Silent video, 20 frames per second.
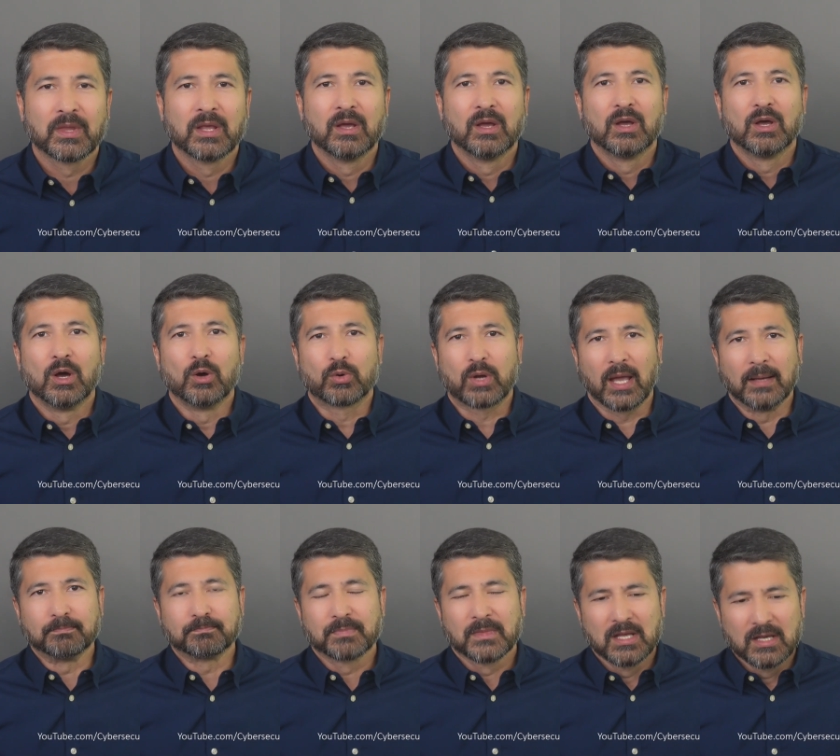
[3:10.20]

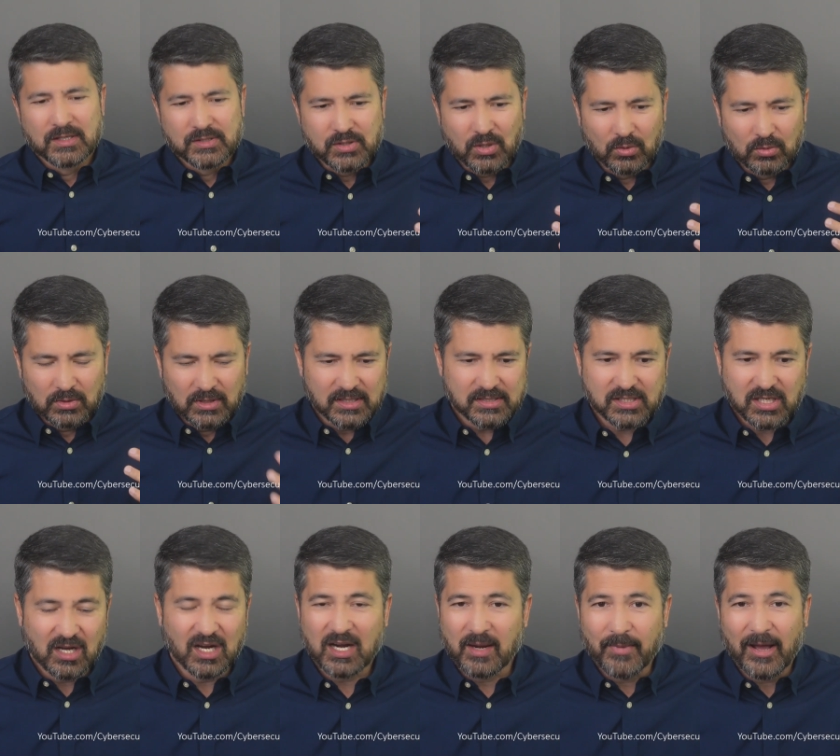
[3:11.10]
Okay, so let's
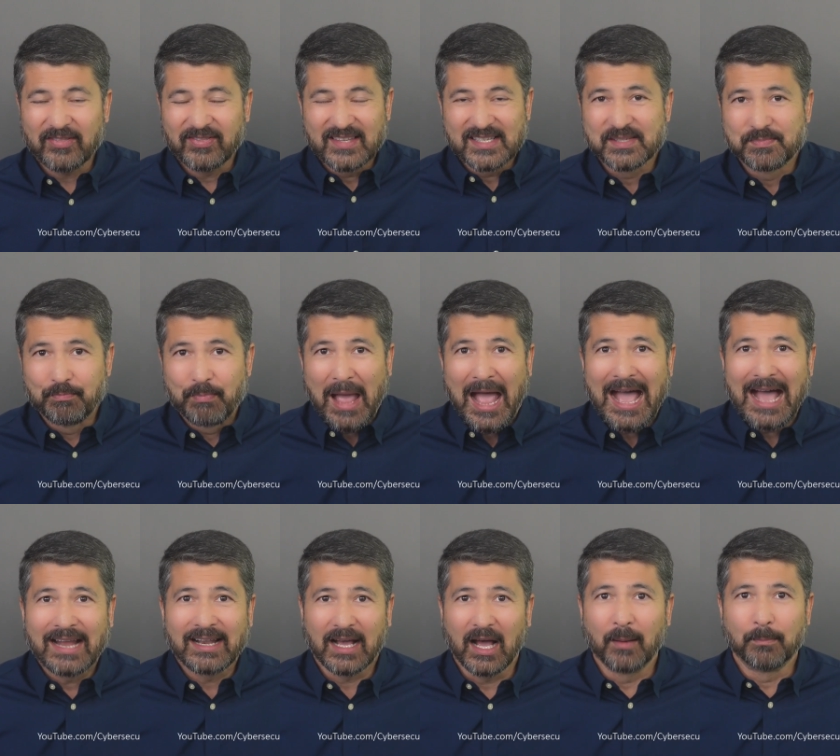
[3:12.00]
talk about this
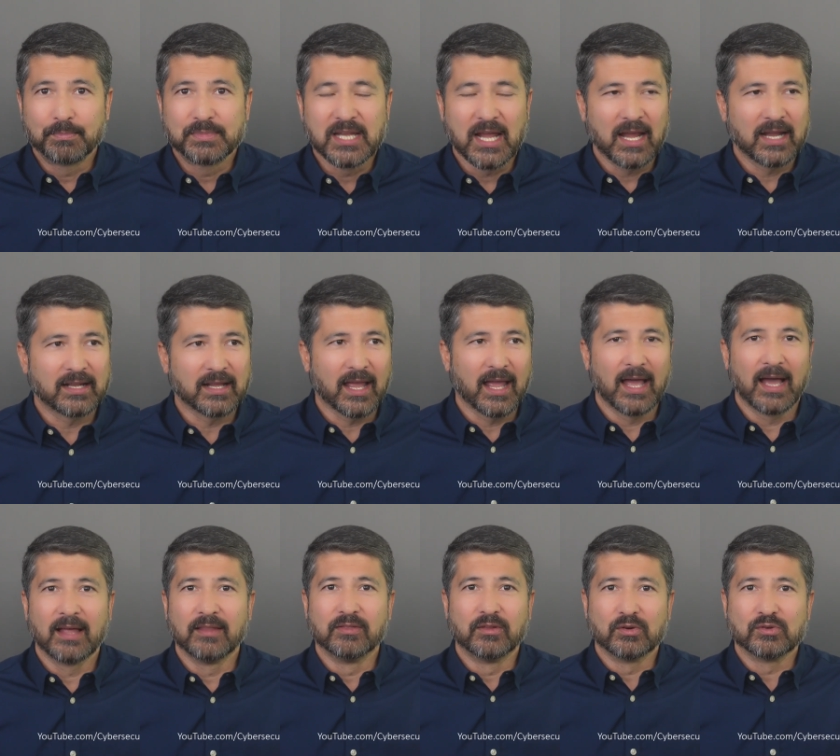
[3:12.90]
bad update
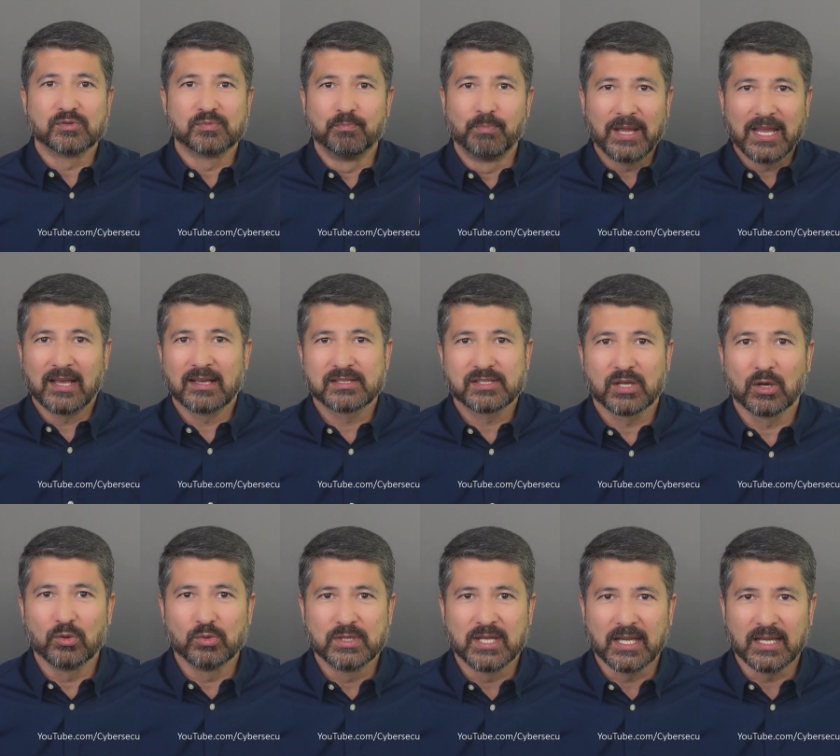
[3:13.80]
and those B S
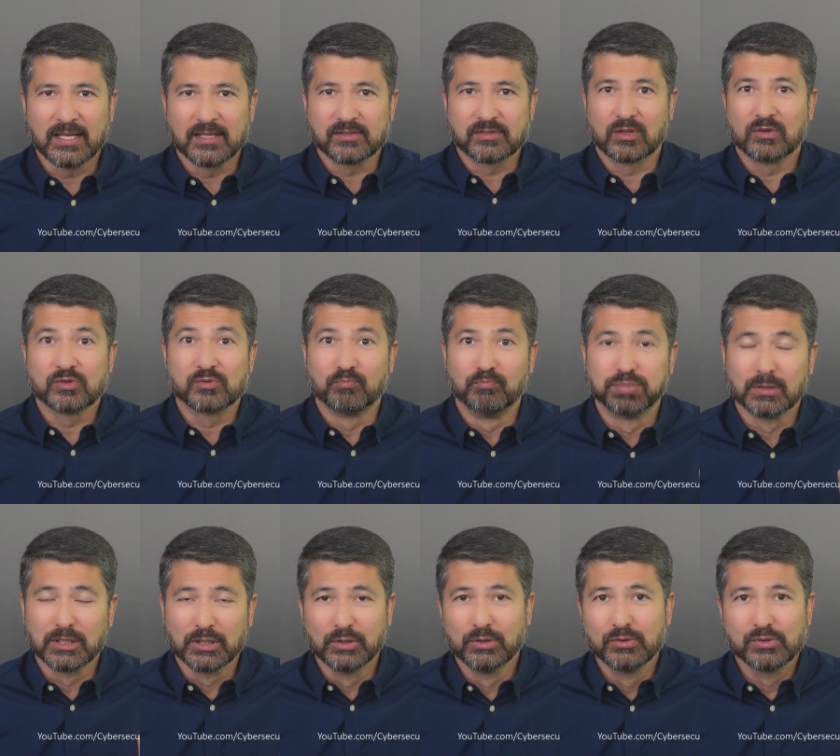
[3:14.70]
O Ds, those
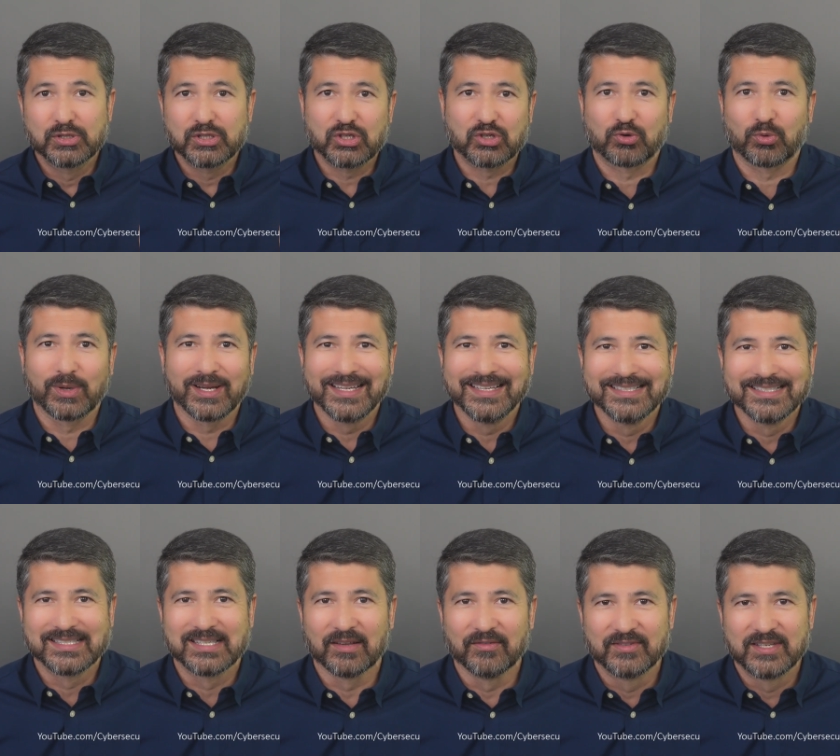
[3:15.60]
blue
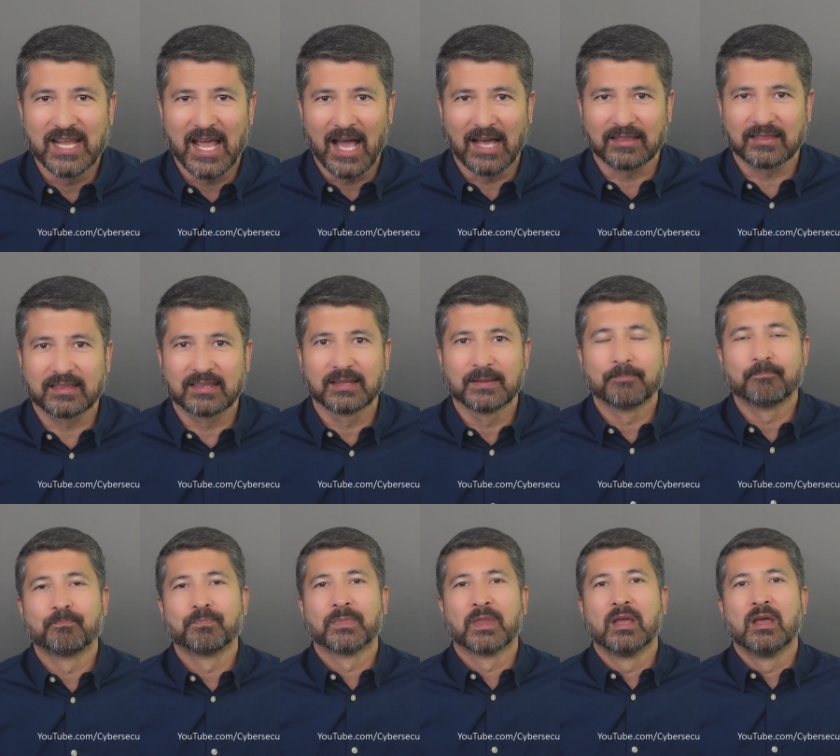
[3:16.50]
screens of death.
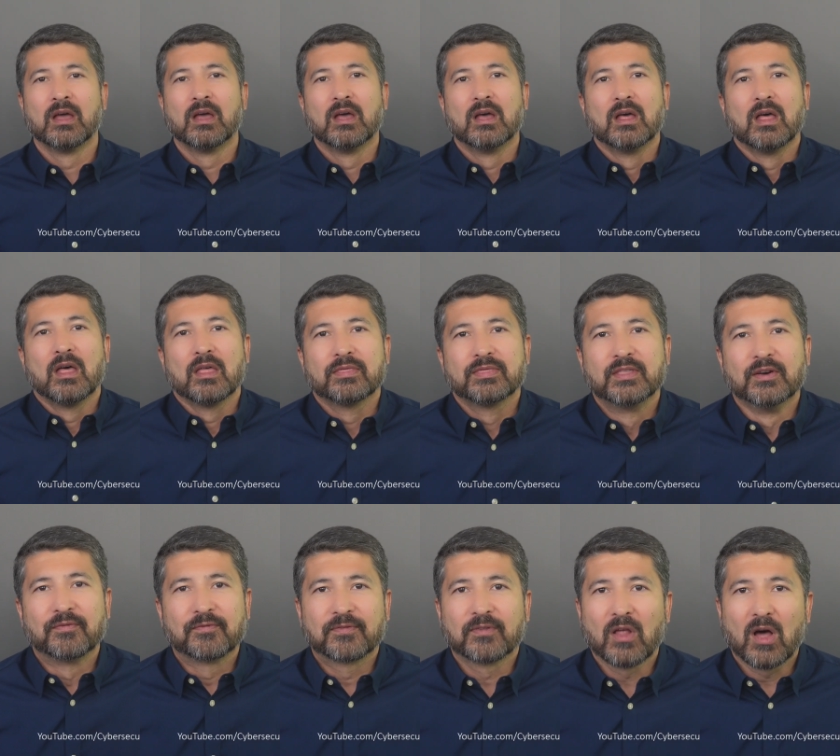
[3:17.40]
The
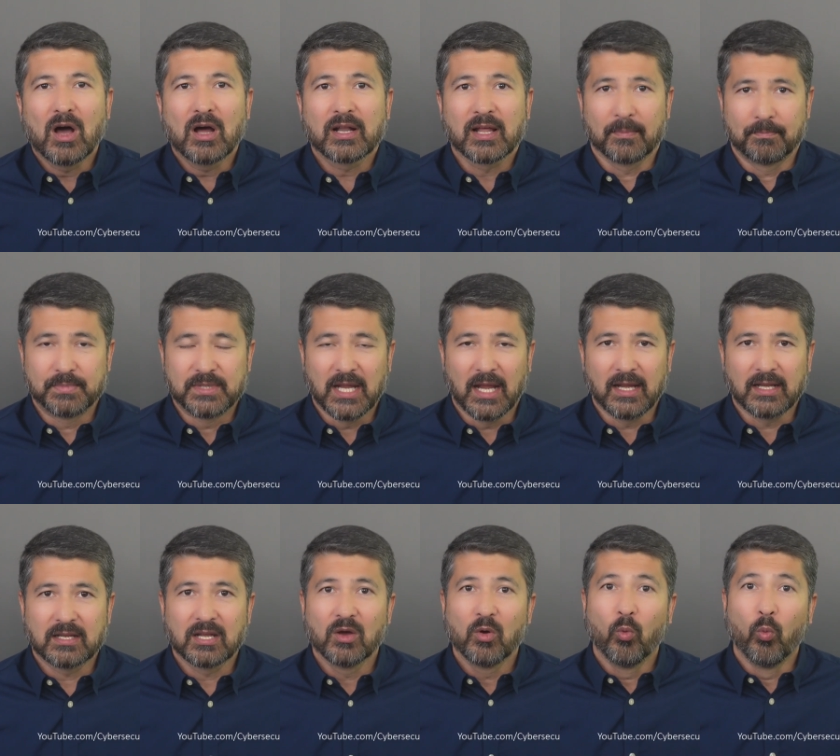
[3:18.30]
flawed
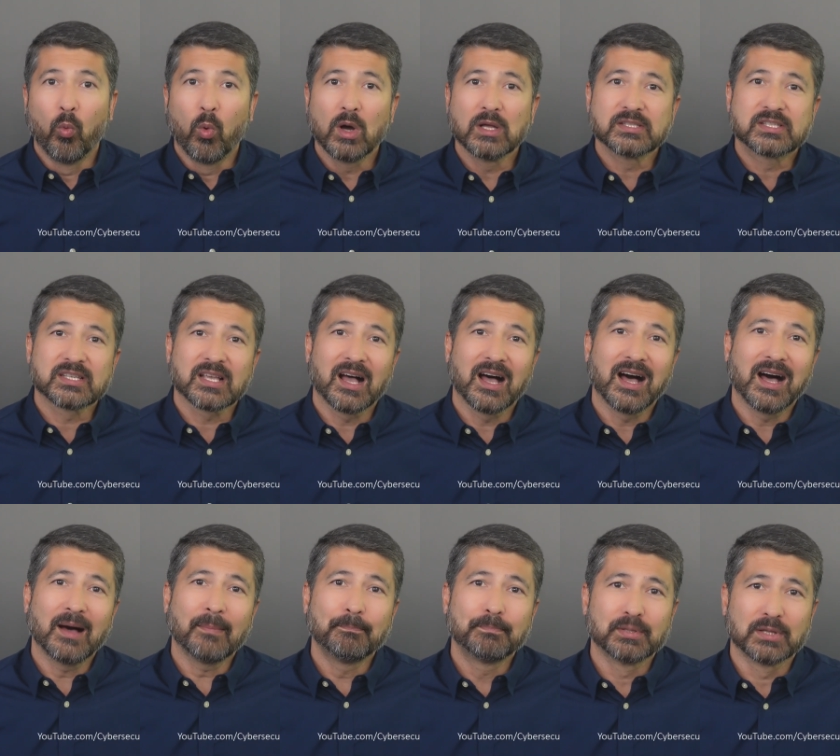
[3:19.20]
update, once
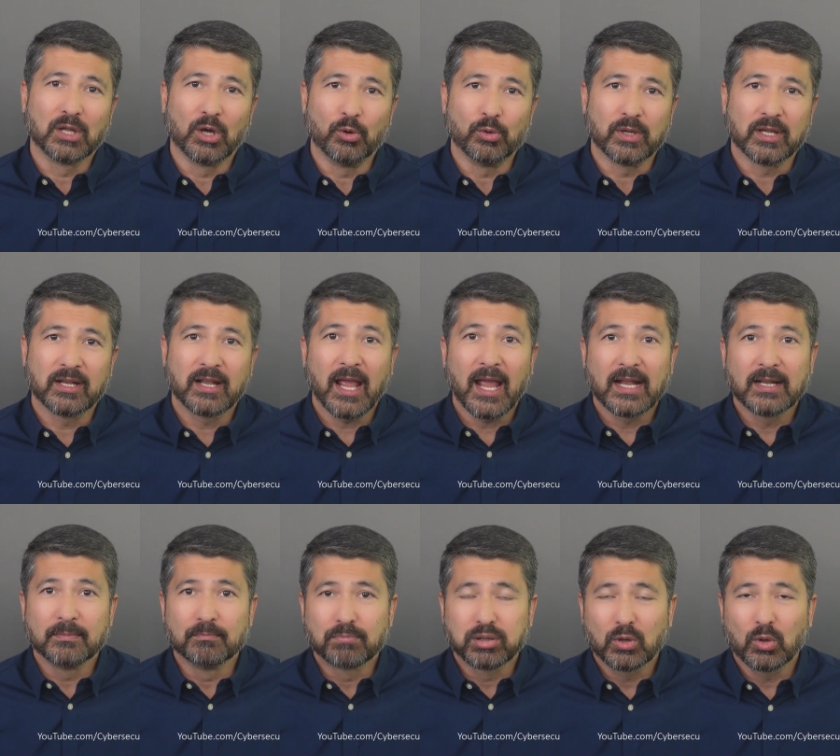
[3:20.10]
uploaded and
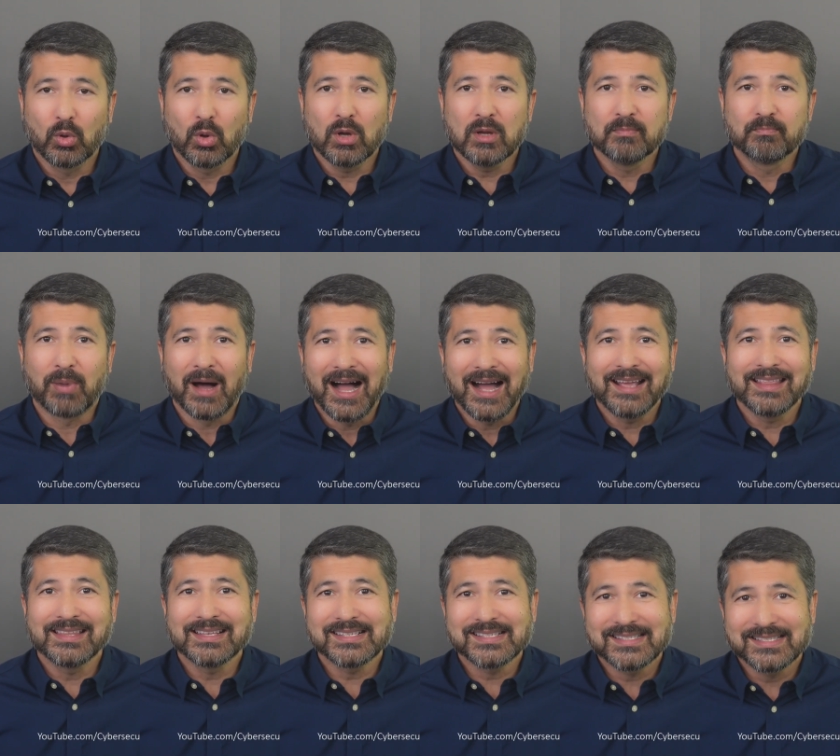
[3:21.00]
employed by
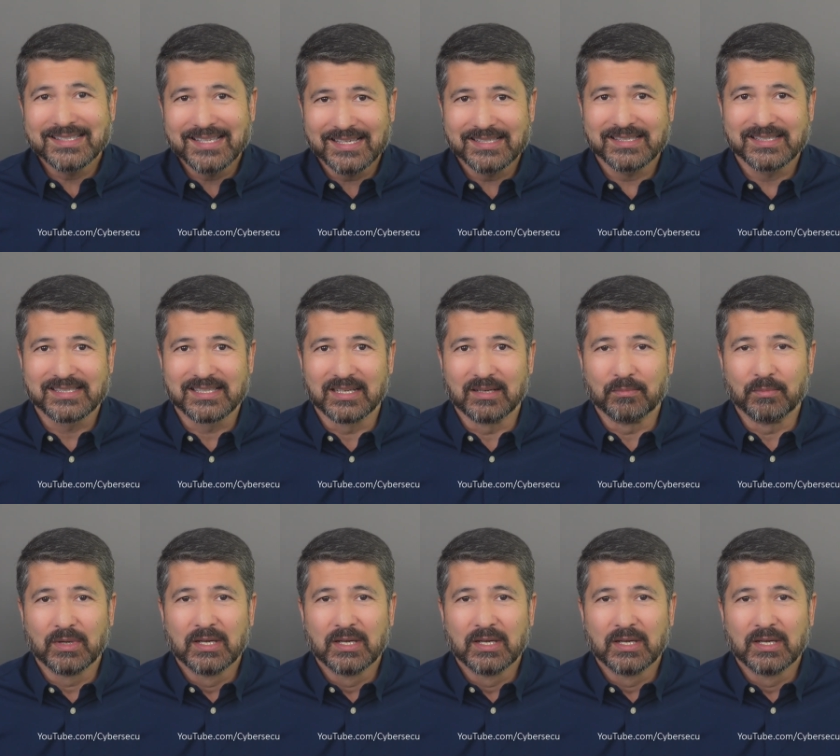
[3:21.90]
the system,